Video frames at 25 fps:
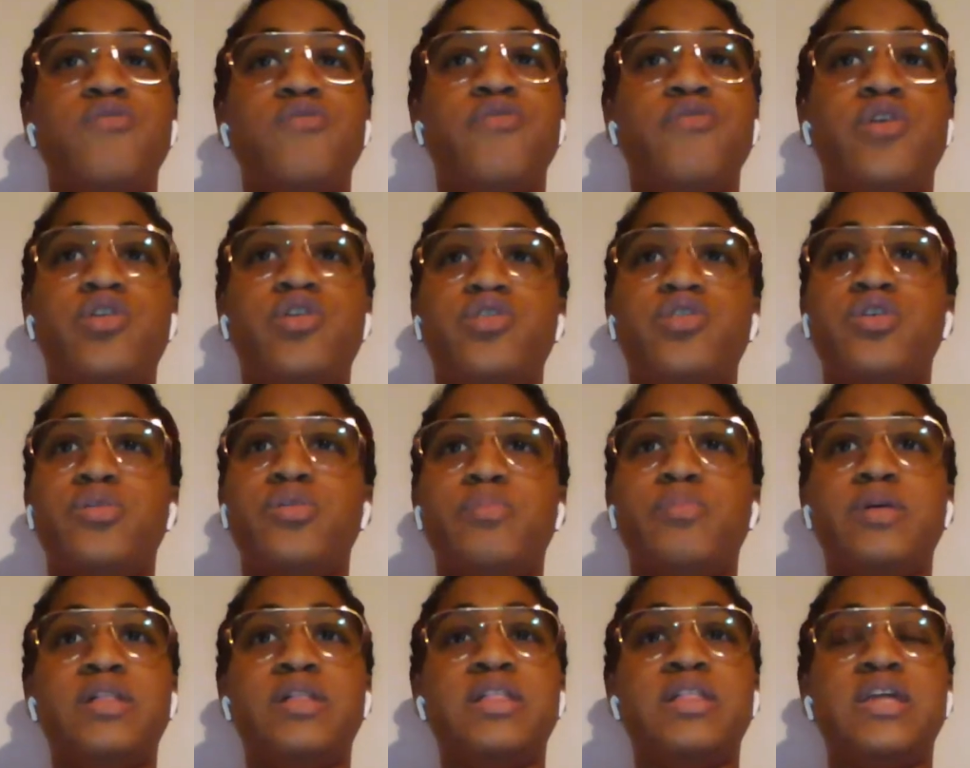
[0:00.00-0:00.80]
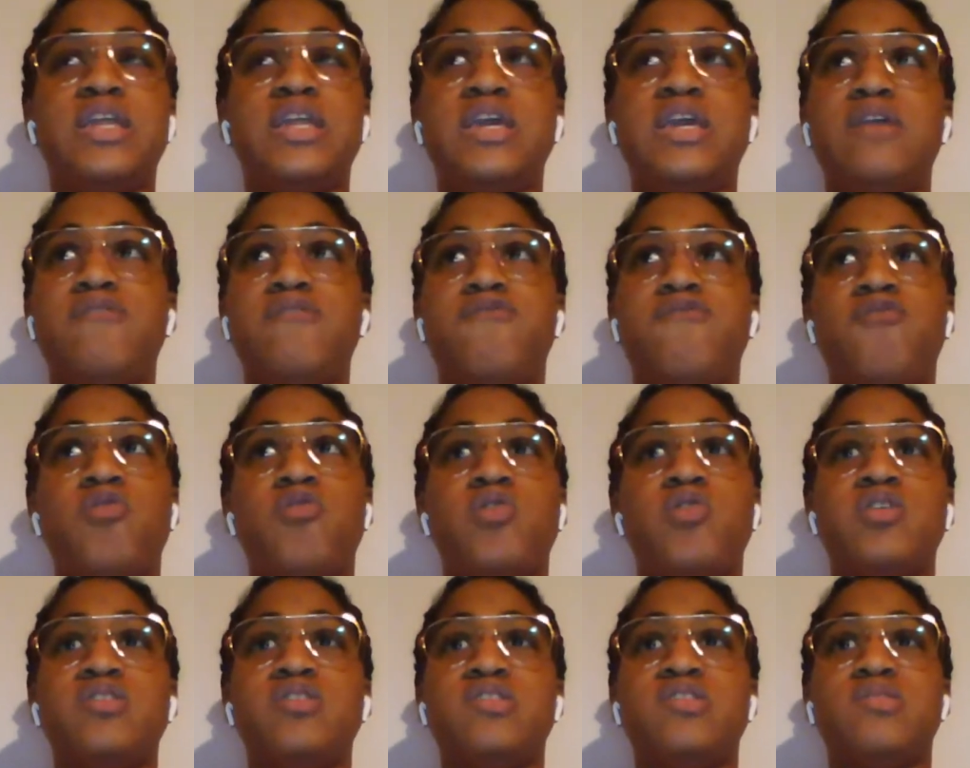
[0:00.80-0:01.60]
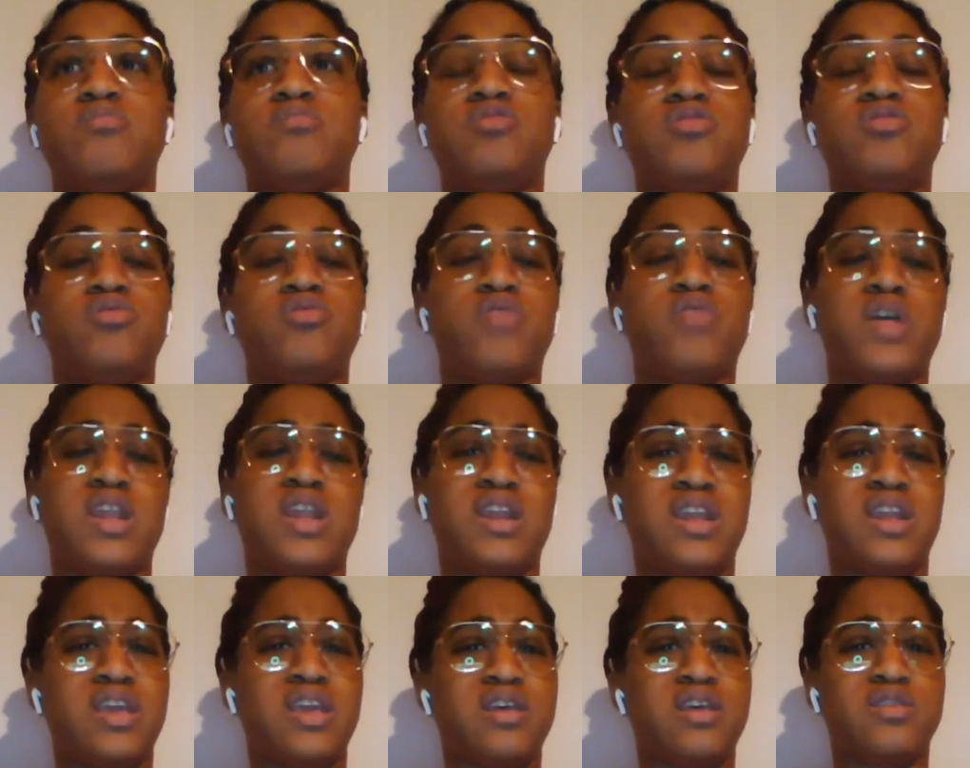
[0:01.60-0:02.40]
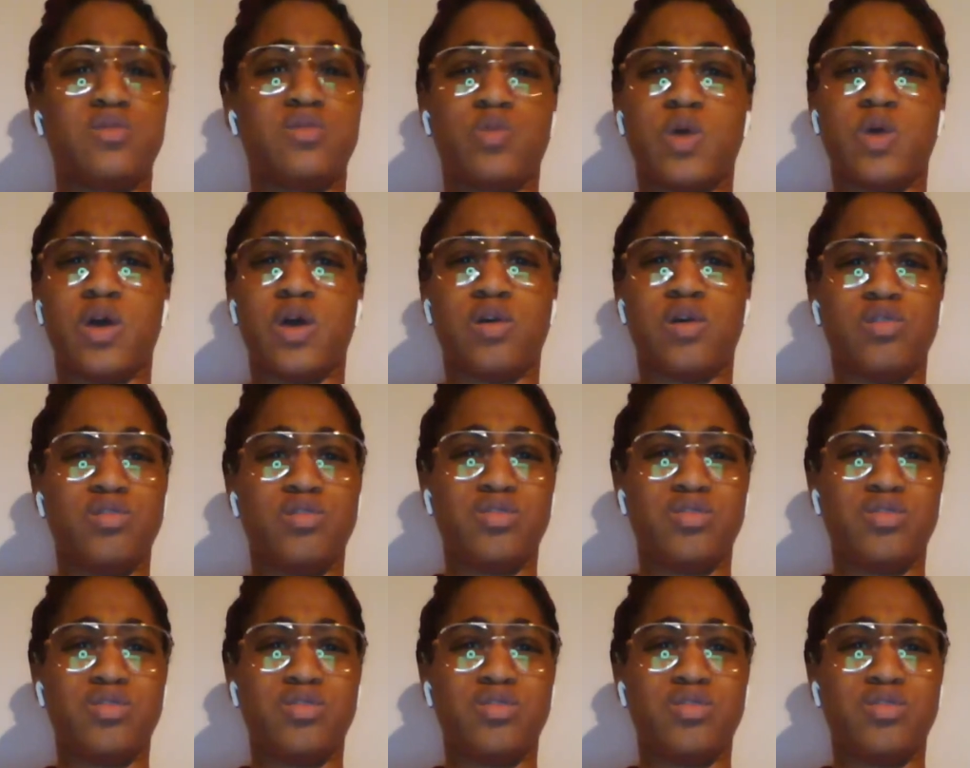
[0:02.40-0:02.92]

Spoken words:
vulnerability for some serenity as well.